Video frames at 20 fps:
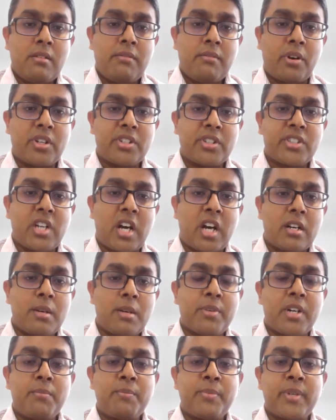For a
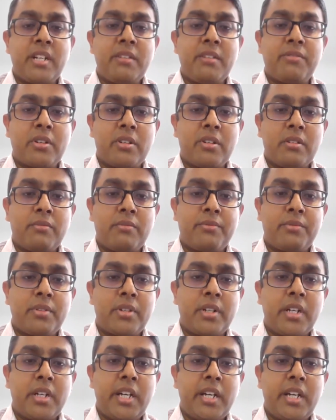startup company, for a
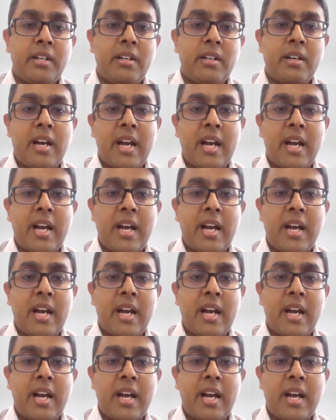need,